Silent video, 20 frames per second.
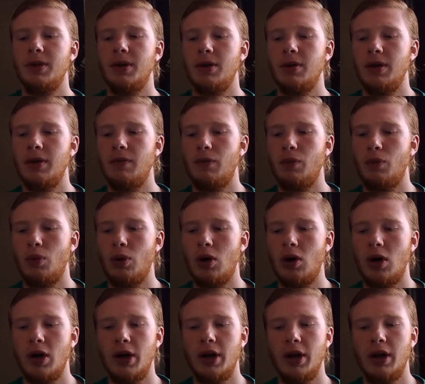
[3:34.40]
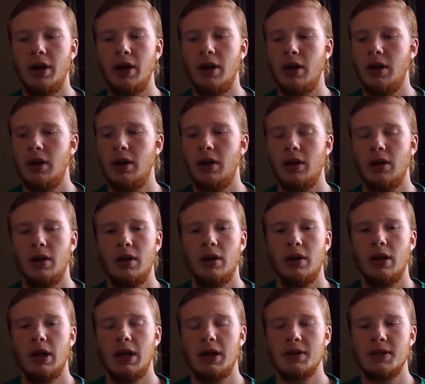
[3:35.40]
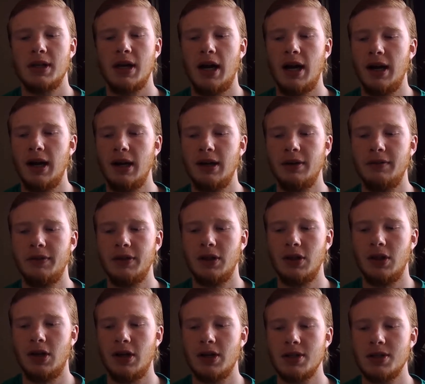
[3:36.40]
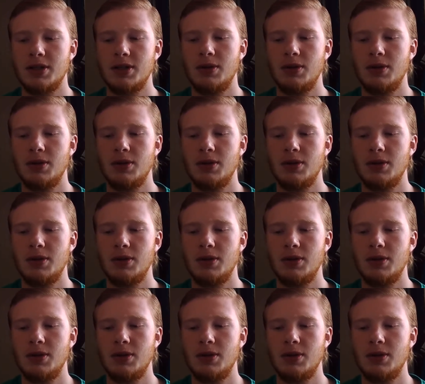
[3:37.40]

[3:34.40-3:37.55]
They've won, outside of the loss